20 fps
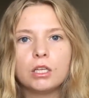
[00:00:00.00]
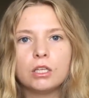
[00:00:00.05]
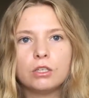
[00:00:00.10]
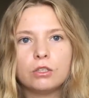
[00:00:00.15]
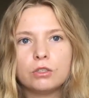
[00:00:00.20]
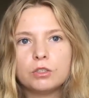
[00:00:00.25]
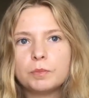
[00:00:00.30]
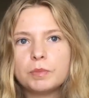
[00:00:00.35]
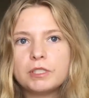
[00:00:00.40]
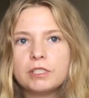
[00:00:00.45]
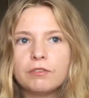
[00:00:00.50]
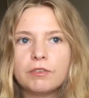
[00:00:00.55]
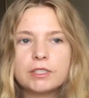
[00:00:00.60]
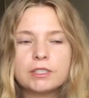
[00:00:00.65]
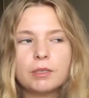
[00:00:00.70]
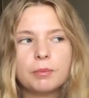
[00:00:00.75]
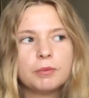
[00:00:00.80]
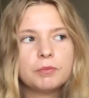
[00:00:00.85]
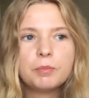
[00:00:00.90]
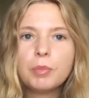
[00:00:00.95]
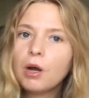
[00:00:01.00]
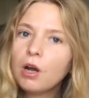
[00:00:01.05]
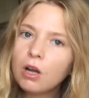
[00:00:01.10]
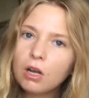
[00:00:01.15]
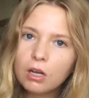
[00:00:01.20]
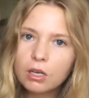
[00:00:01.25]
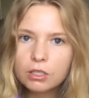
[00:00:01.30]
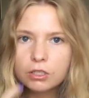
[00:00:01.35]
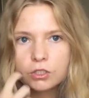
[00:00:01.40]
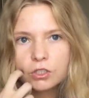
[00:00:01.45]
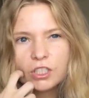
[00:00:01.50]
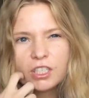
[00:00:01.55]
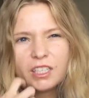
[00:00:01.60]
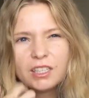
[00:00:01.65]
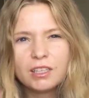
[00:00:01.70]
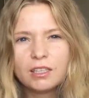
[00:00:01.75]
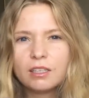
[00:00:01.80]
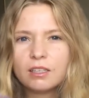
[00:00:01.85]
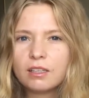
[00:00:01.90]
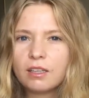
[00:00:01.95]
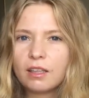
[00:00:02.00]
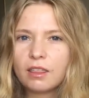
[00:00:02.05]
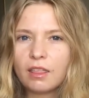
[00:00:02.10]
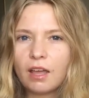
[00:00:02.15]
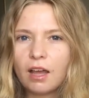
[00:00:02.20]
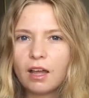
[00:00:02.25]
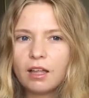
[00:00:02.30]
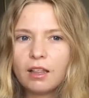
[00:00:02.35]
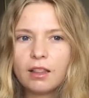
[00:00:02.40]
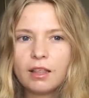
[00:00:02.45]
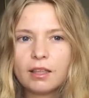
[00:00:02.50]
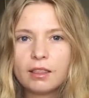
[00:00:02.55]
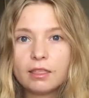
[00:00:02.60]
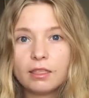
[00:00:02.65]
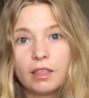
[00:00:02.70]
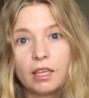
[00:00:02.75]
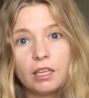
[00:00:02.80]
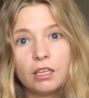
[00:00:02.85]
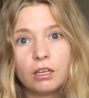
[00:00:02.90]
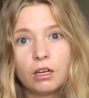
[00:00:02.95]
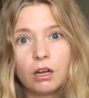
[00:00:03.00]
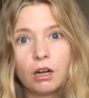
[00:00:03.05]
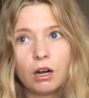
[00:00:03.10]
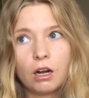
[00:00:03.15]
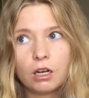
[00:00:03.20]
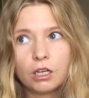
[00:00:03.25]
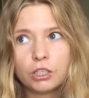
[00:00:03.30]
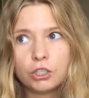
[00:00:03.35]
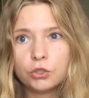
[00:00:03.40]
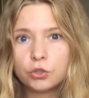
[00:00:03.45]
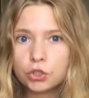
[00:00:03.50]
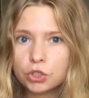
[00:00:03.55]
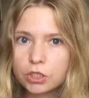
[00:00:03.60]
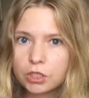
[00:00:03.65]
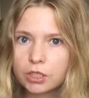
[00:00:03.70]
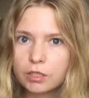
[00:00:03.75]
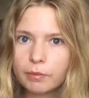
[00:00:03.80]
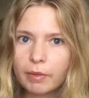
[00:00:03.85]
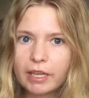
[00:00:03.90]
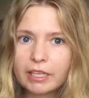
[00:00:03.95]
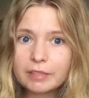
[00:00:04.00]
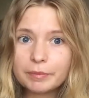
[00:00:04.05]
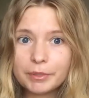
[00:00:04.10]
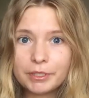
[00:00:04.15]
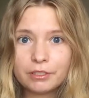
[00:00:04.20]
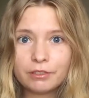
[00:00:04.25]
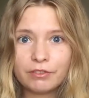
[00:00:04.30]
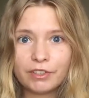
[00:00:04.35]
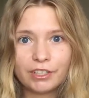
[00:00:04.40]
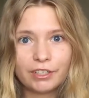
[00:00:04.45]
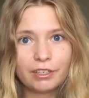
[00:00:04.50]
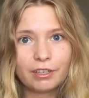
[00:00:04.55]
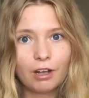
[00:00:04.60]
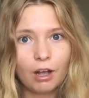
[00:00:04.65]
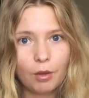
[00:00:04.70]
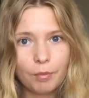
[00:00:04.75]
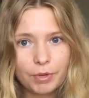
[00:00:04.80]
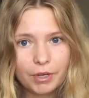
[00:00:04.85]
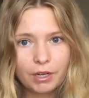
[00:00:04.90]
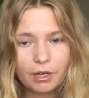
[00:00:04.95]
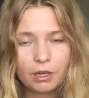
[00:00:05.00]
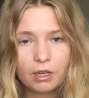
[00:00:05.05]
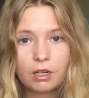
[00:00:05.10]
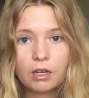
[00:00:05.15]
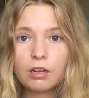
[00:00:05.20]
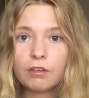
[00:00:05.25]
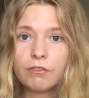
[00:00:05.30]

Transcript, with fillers: a specific type of box or anything like that, like they are usually, in my experience, very accommodating.